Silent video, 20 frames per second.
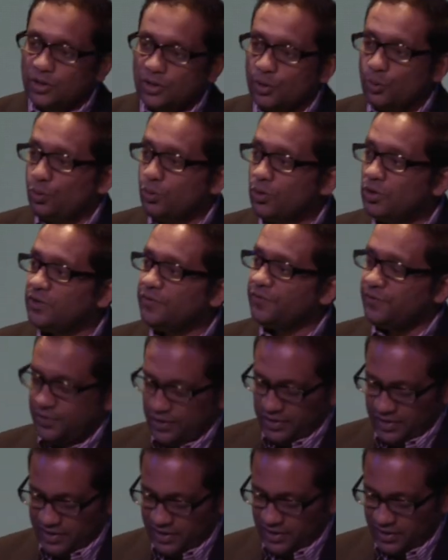The word
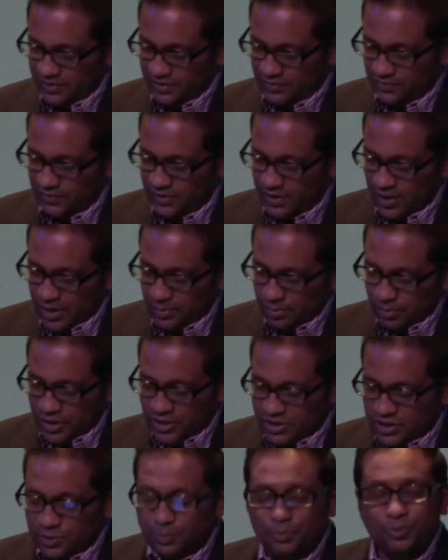forgive
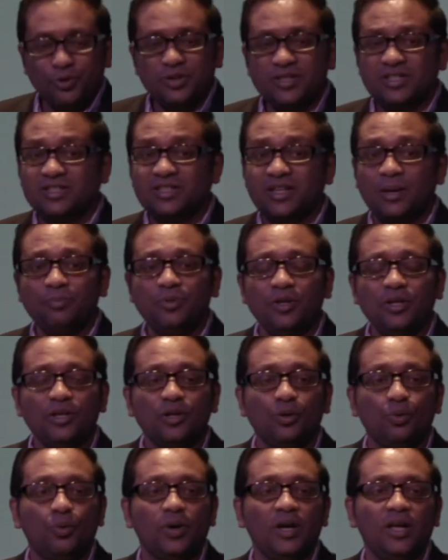means to put
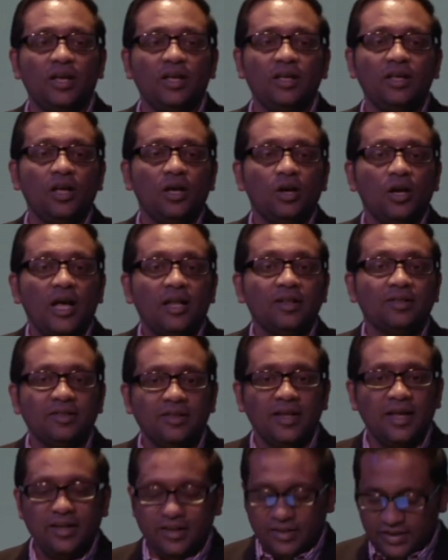something away
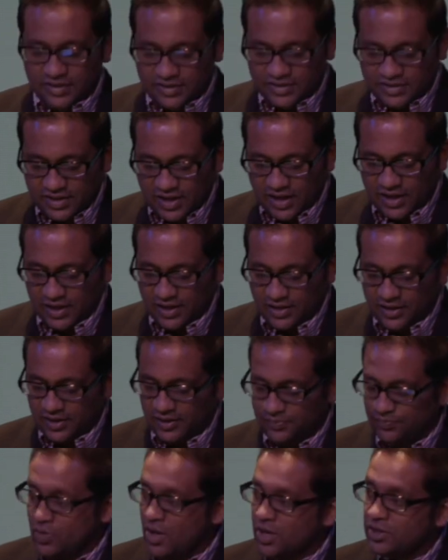and lay it aside.
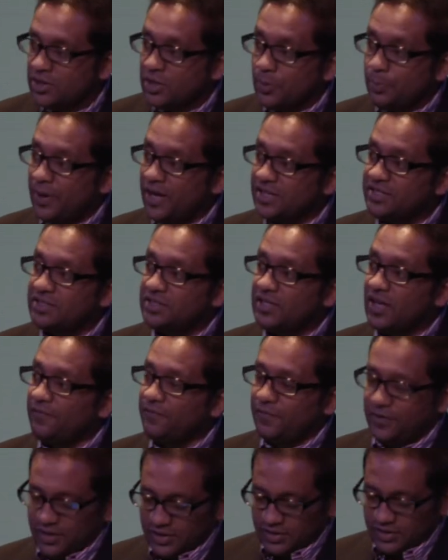The best
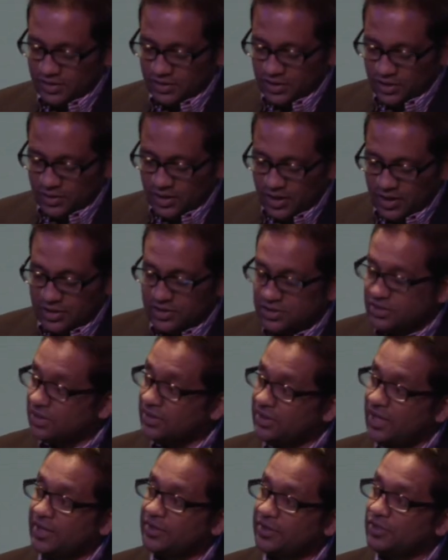definition is
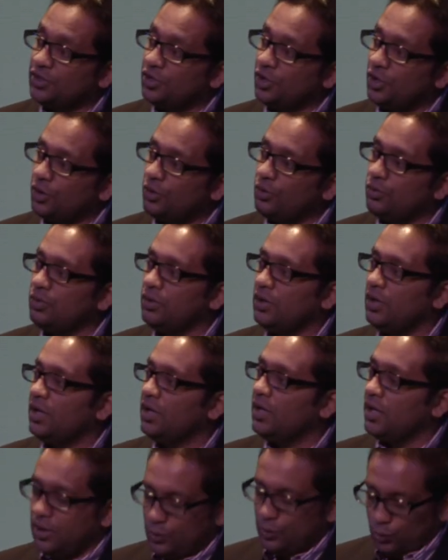to let go
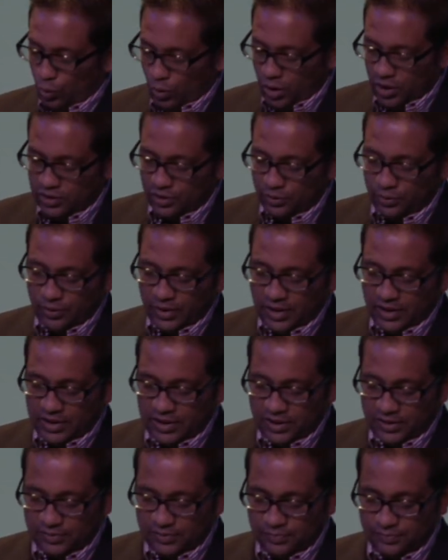and walk away.